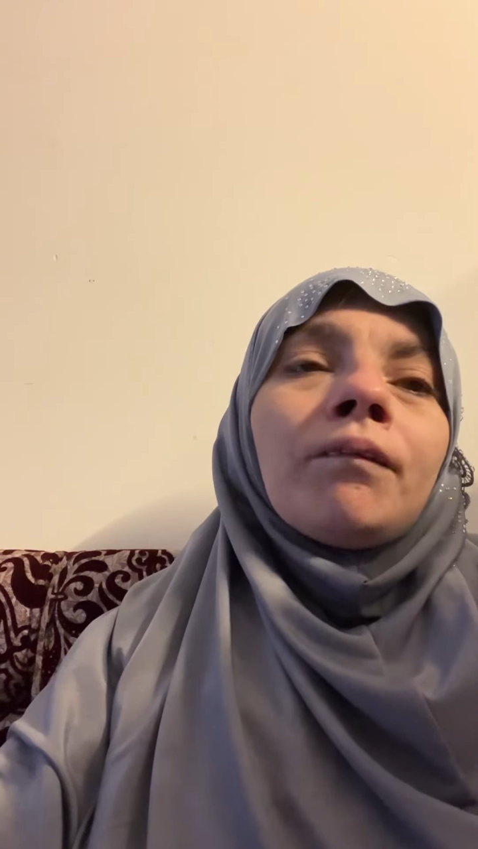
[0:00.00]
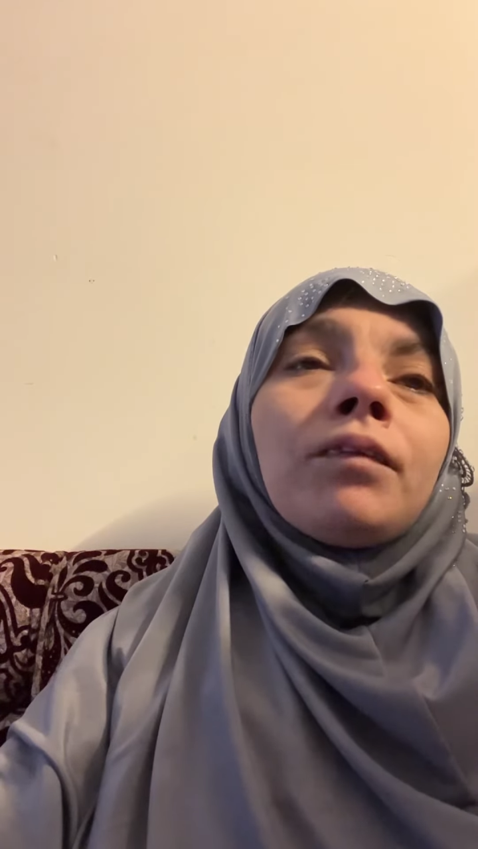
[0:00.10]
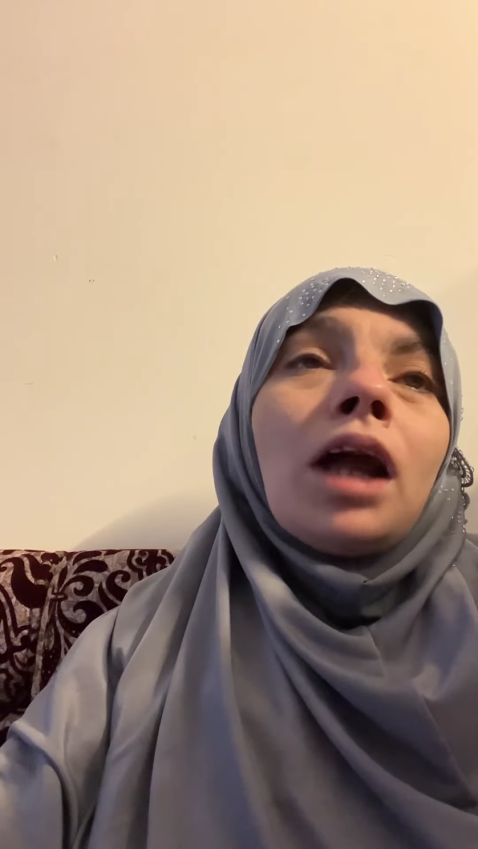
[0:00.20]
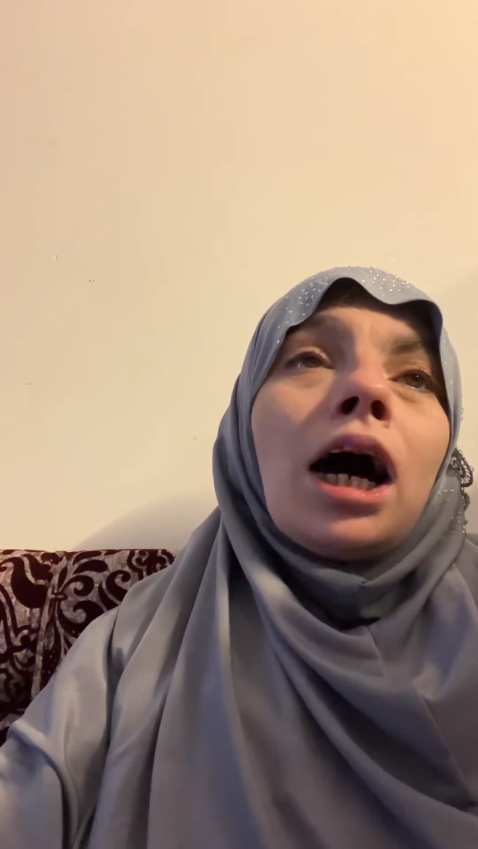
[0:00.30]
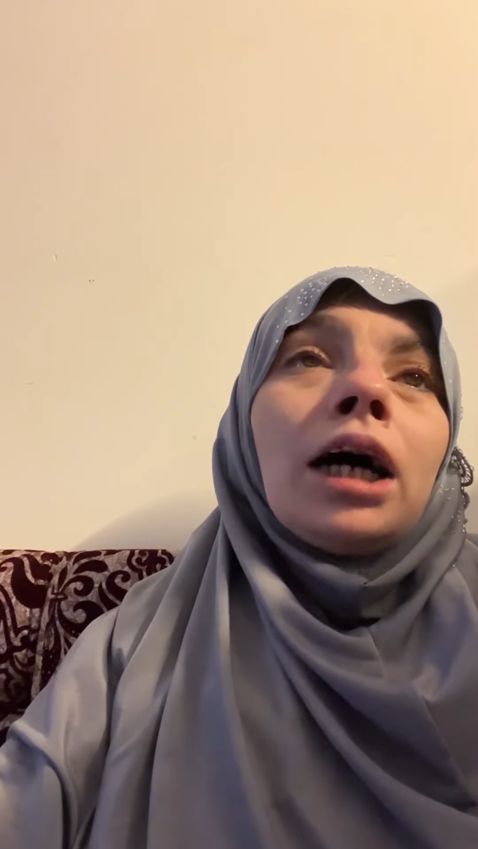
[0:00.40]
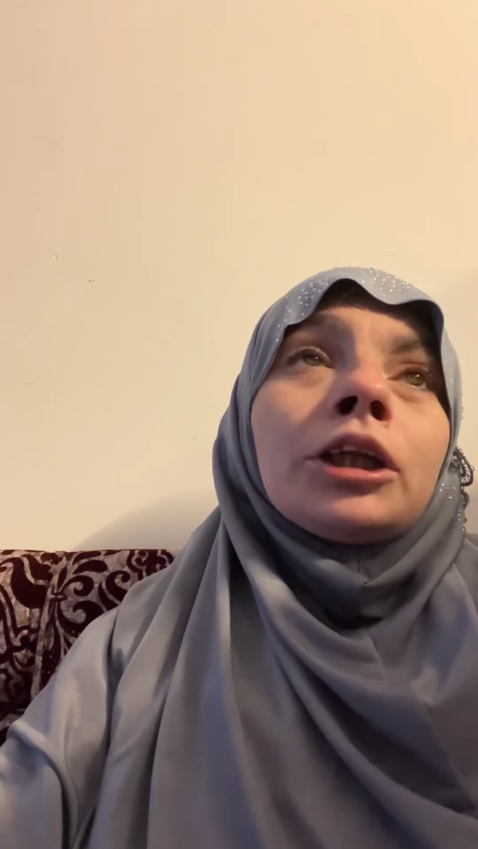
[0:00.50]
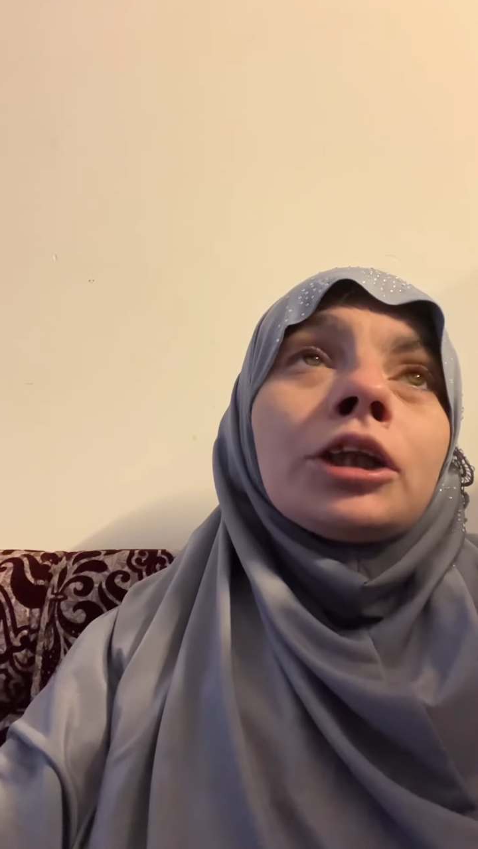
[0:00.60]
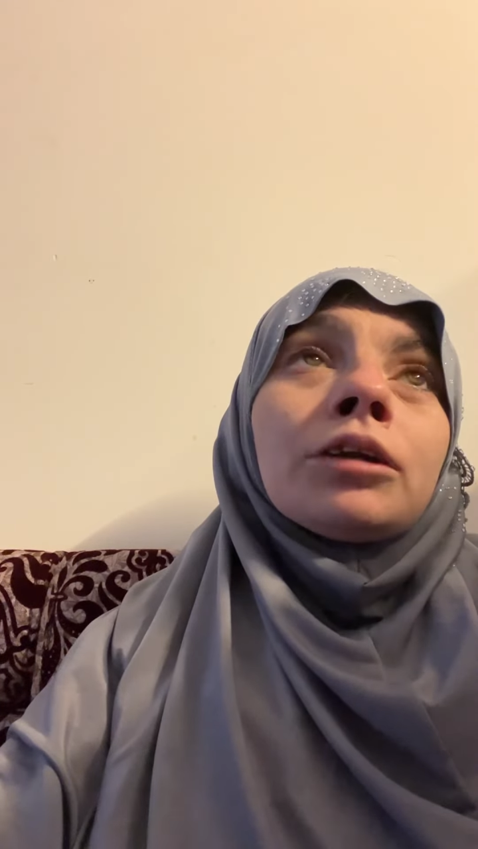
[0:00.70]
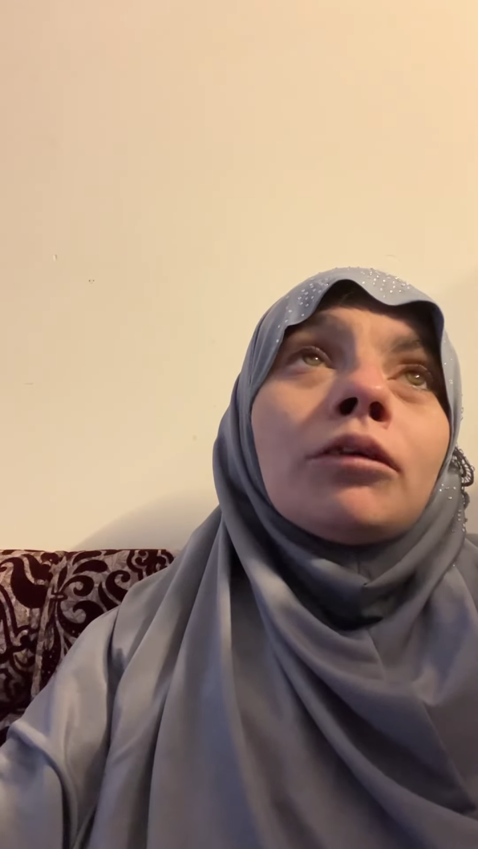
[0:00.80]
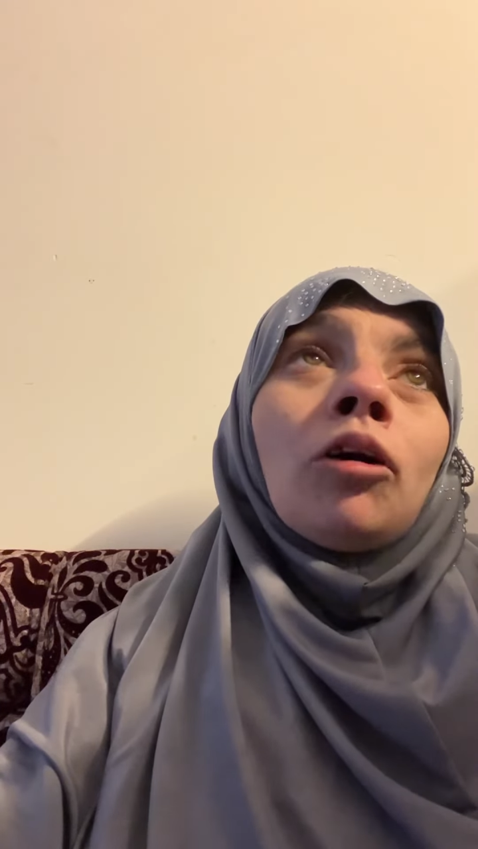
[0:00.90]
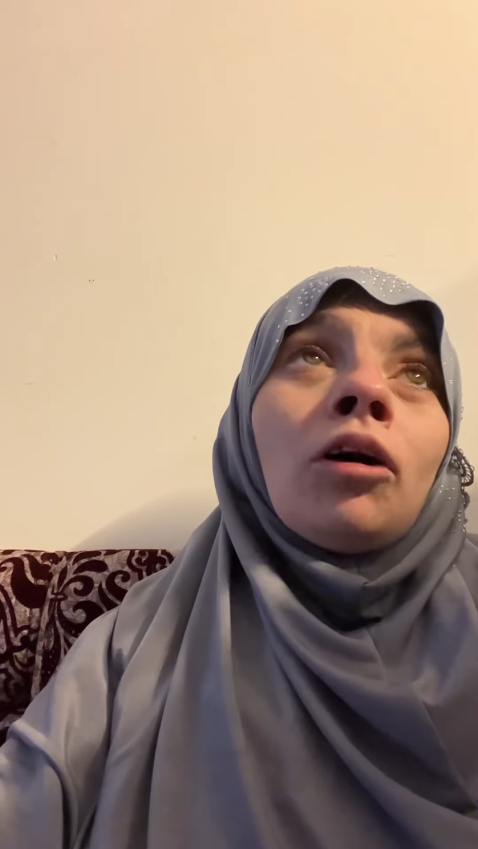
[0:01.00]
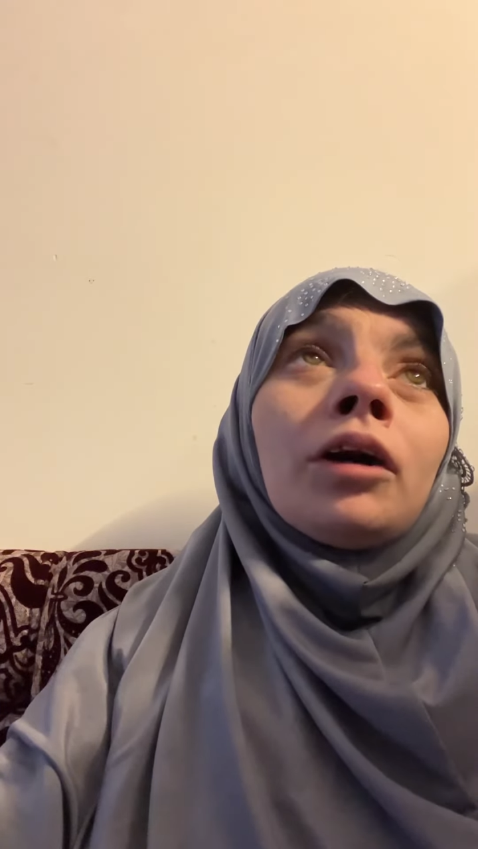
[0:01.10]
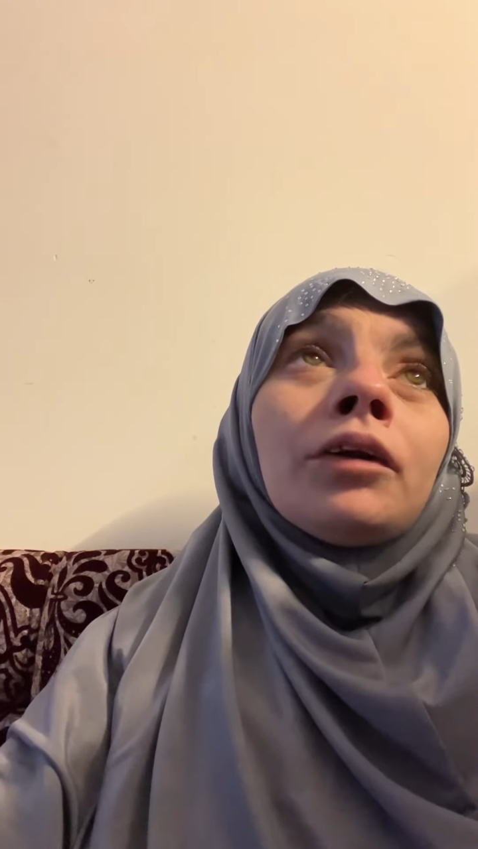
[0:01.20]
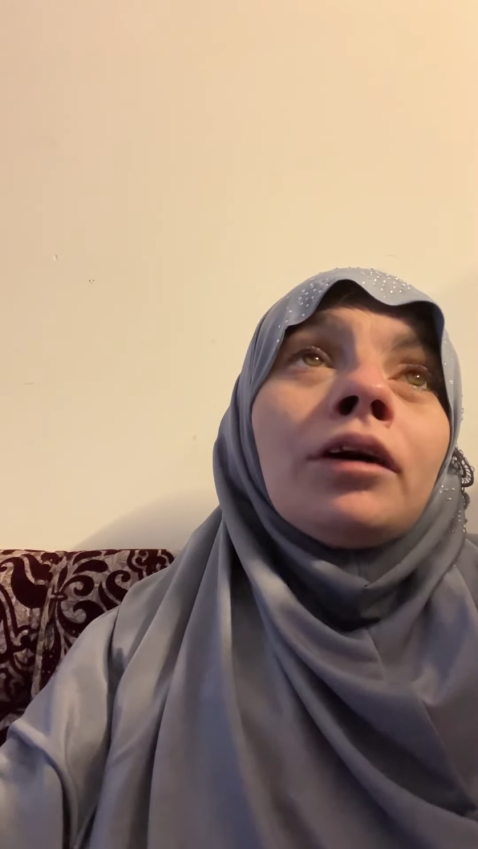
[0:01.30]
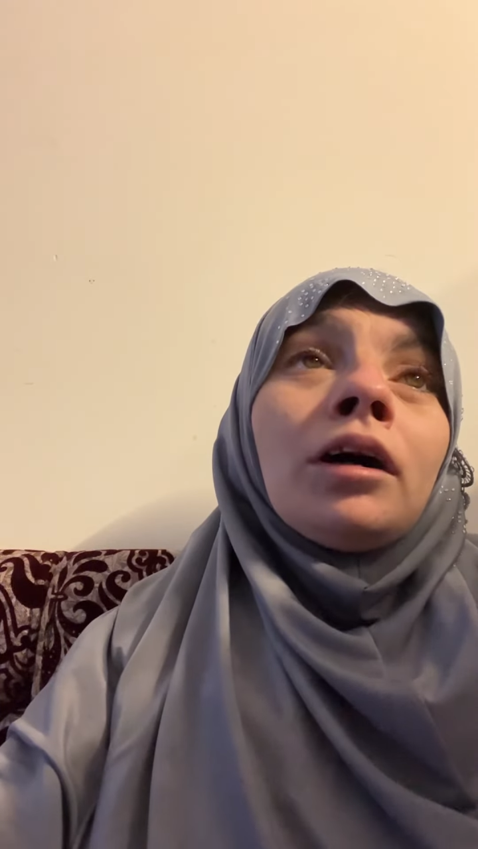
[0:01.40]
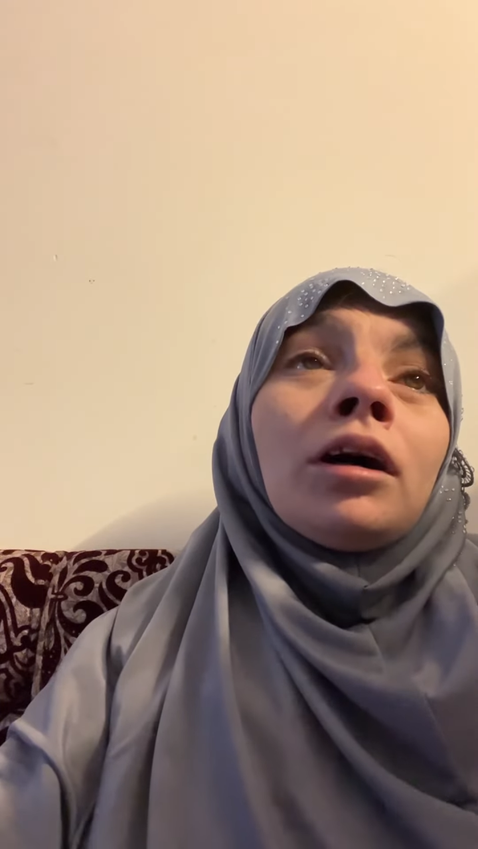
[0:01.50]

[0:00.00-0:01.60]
blast on